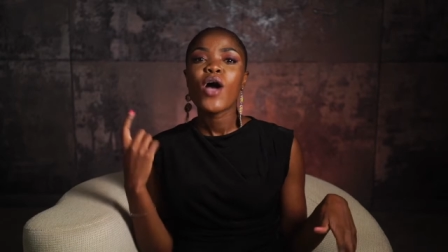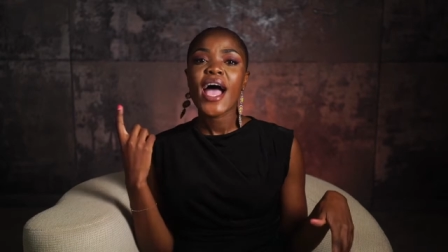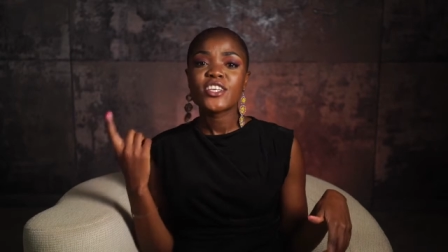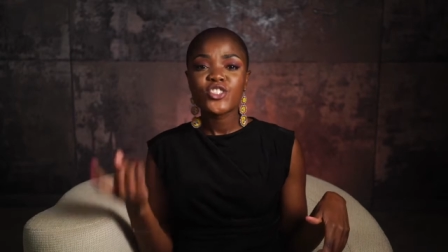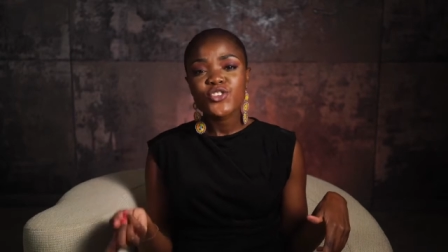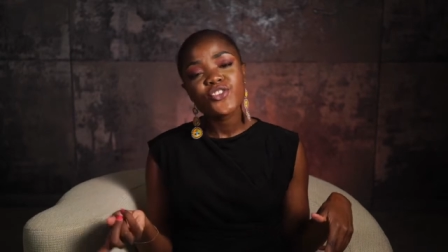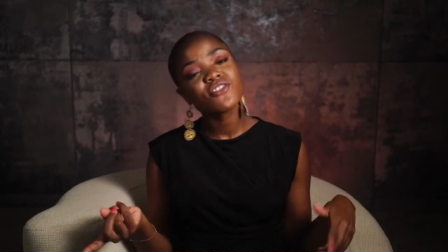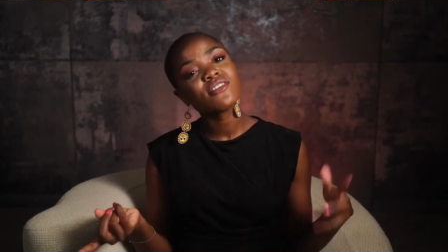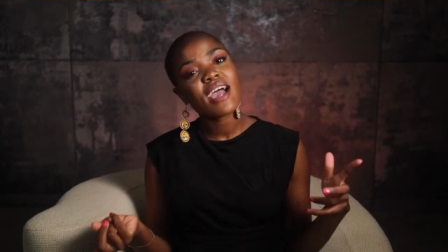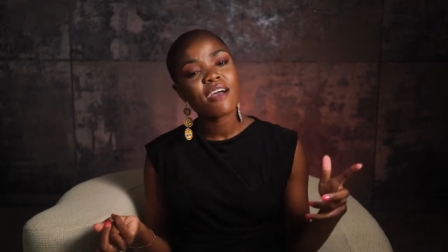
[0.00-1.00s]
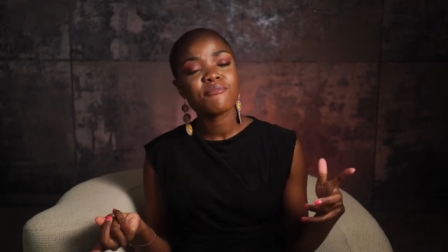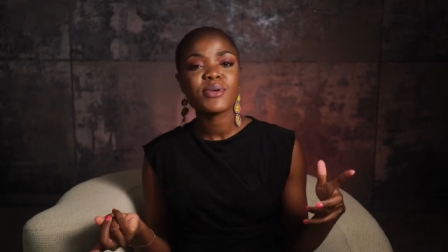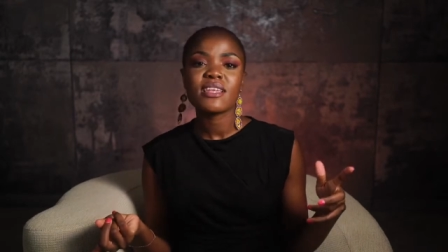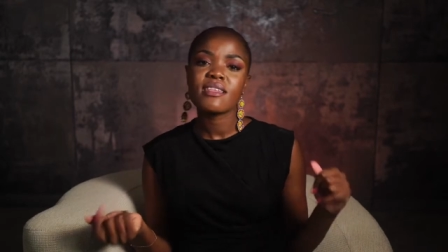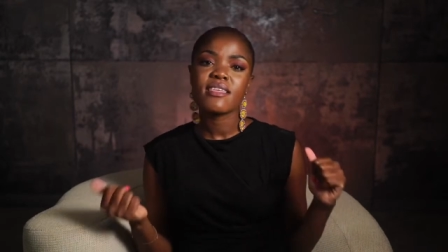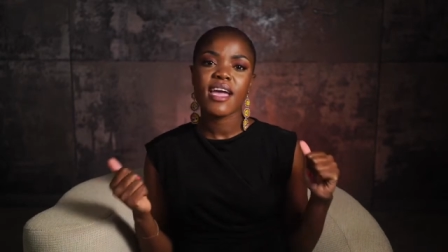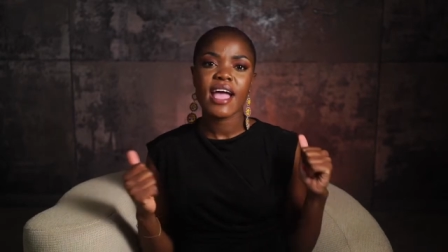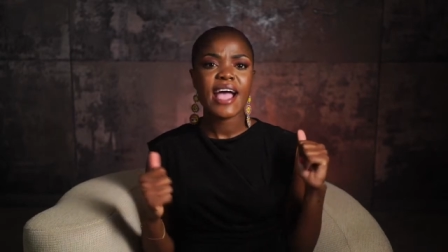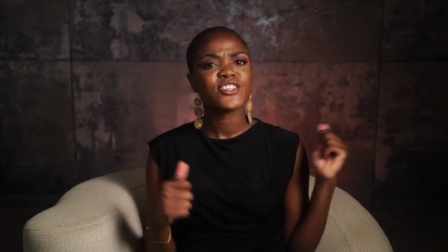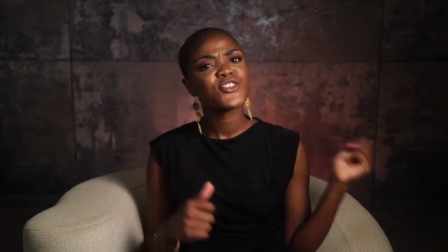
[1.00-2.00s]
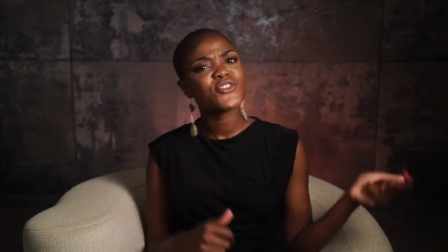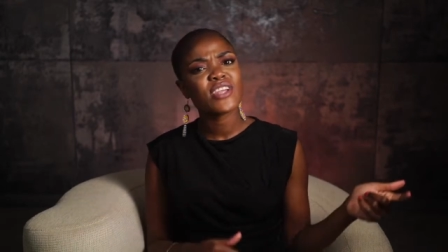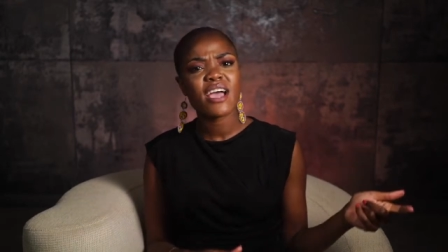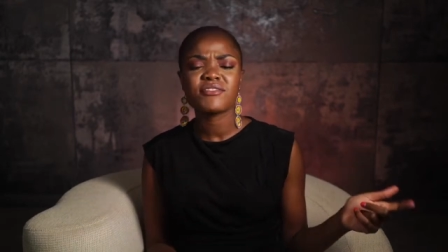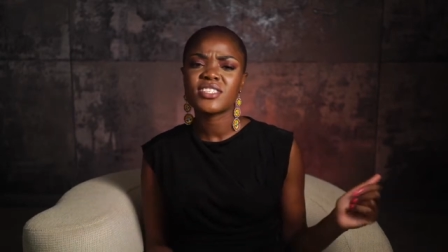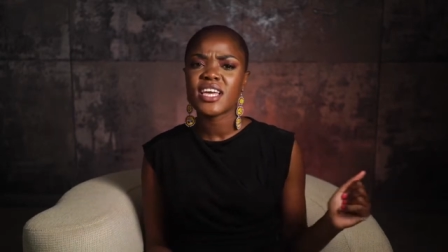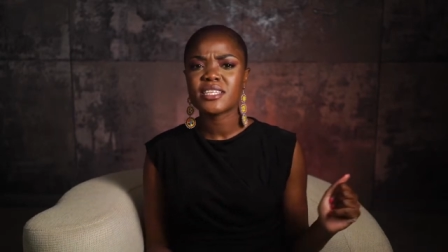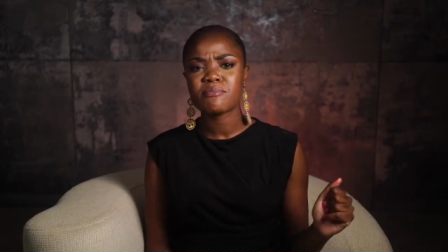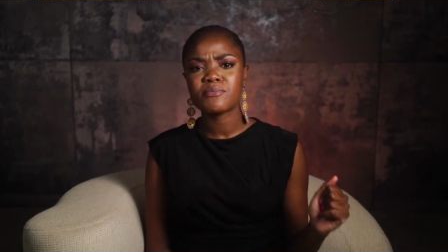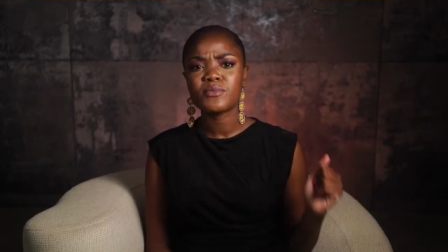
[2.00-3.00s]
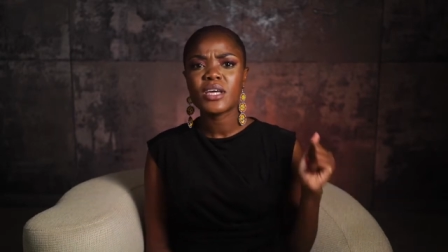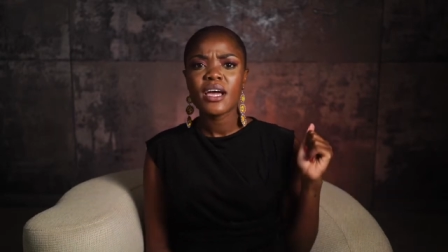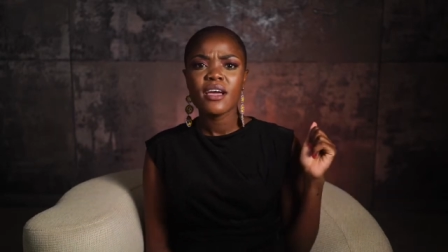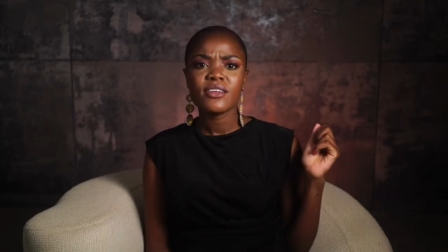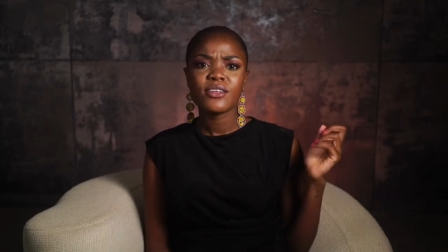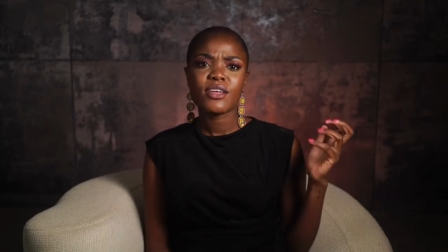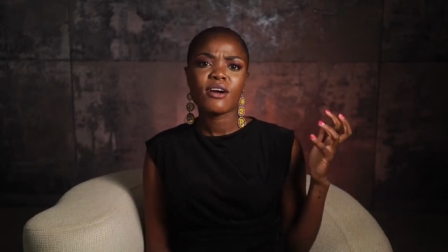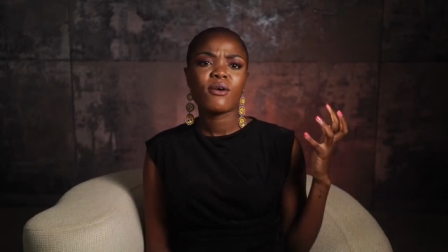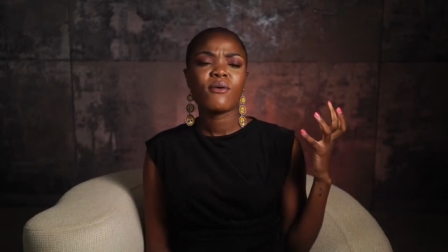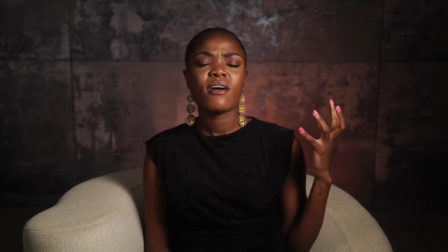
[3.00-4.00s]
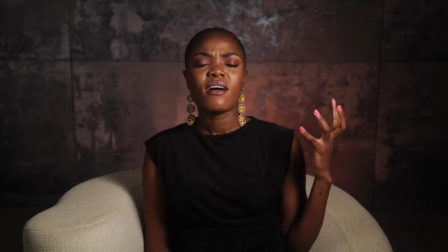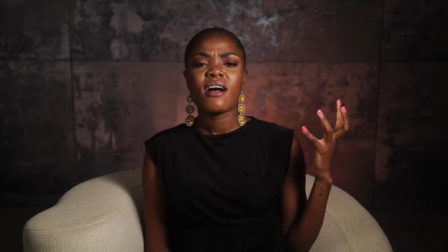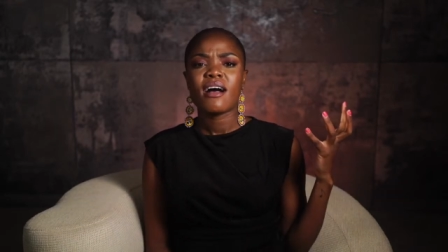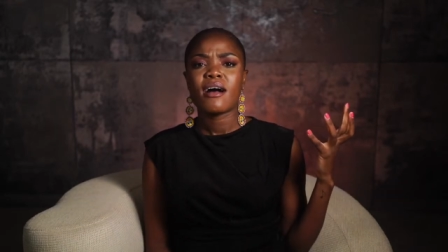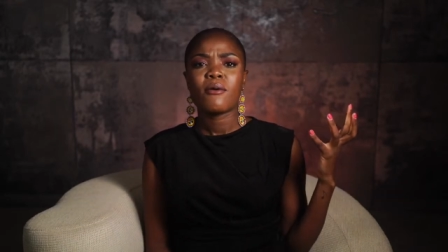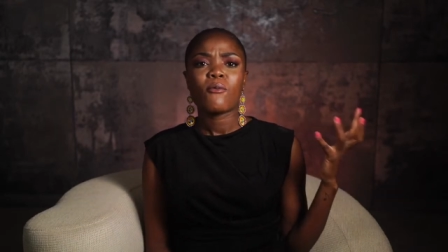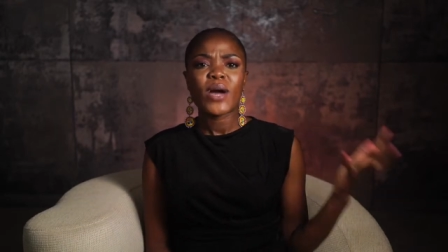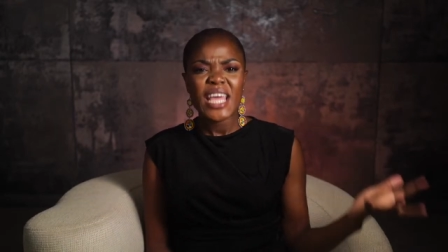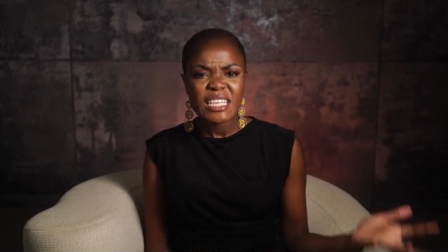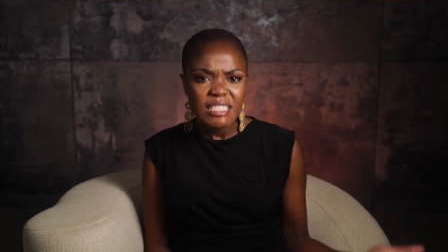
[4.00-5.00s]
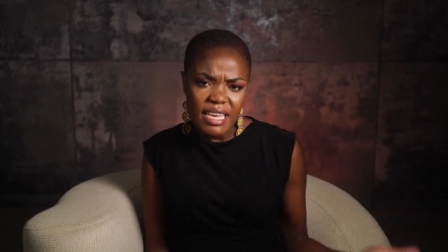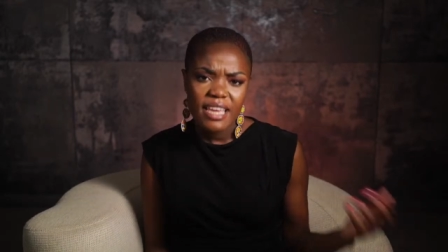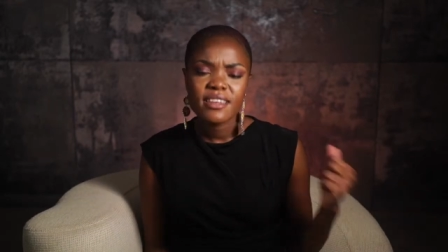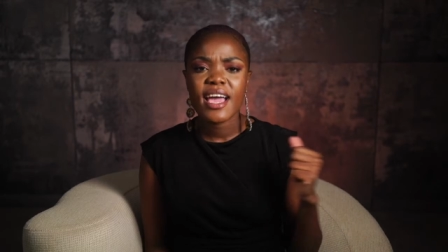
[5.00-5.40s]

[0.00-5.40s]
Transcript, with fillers: I shouldn't have been there. I shouldn't have said, you know, uh, what I said.